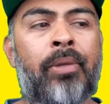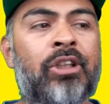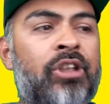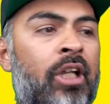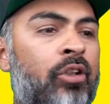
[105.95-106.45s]
big
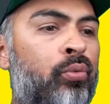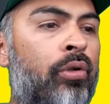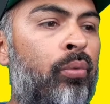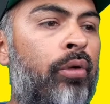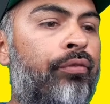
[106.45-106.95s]
change where
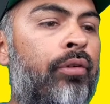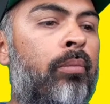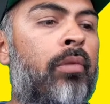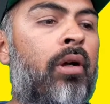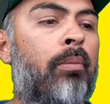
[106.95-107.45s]
it went
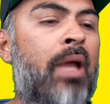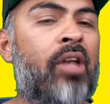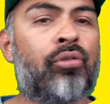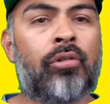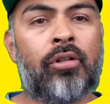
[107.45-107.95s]
from
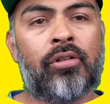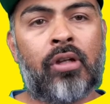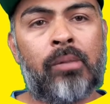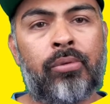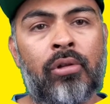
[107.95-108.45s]
master to
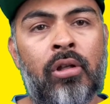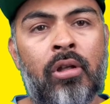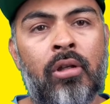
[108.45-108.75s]
disciple,